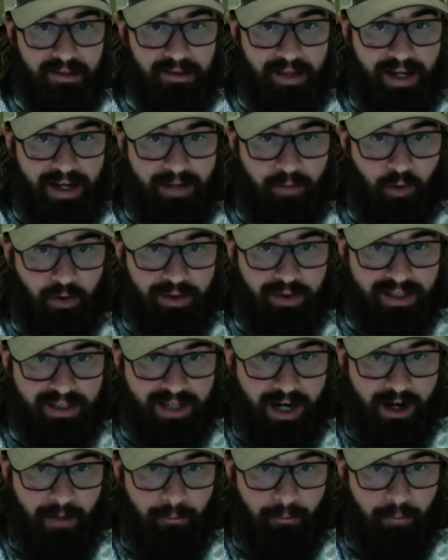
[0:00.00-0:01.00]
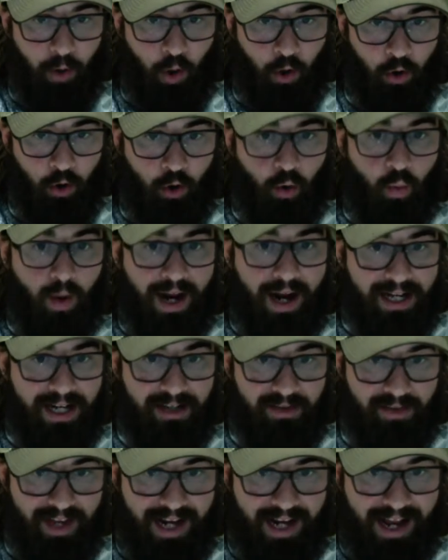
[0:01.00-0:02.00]
label these kind of pearl
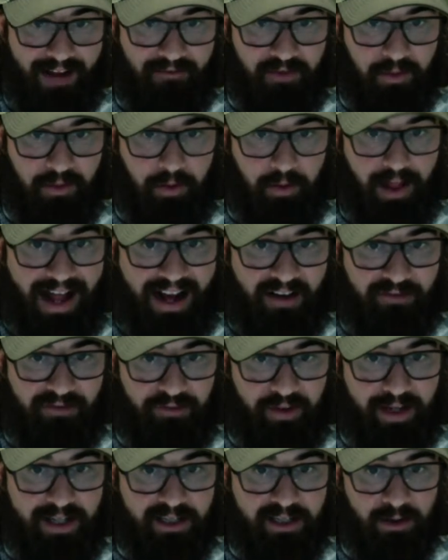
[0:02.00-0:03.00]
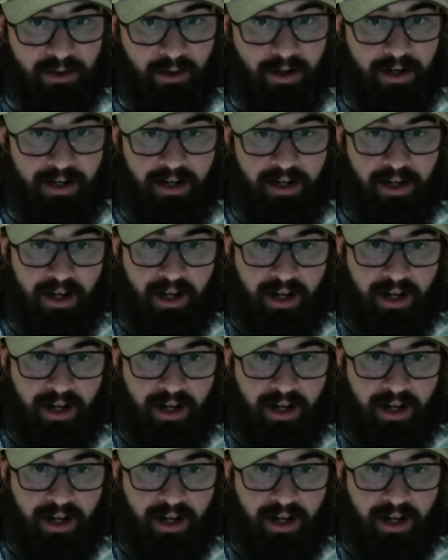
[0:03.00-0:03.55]
white that have the black flakes through it.